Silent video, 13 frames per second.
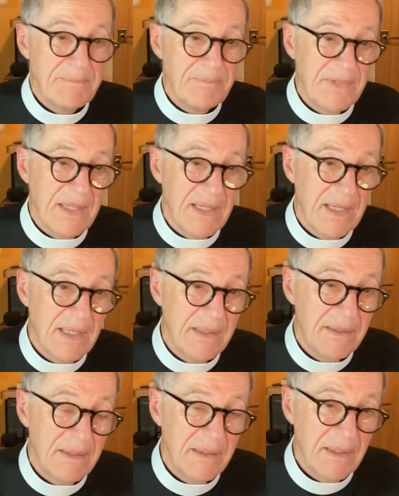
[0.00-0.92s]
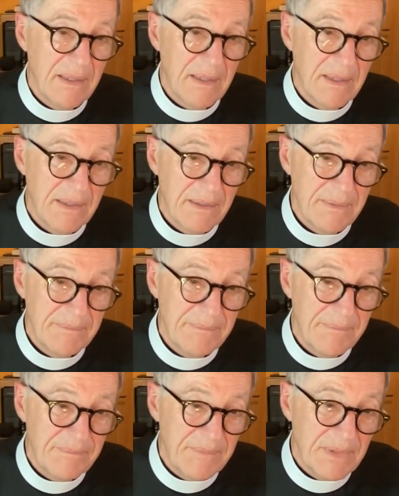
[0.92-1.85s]
Mm. And
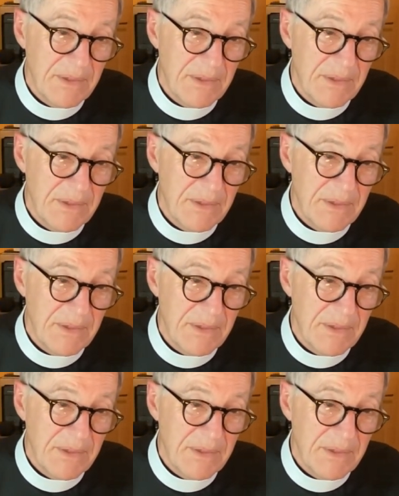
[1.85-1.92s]
um,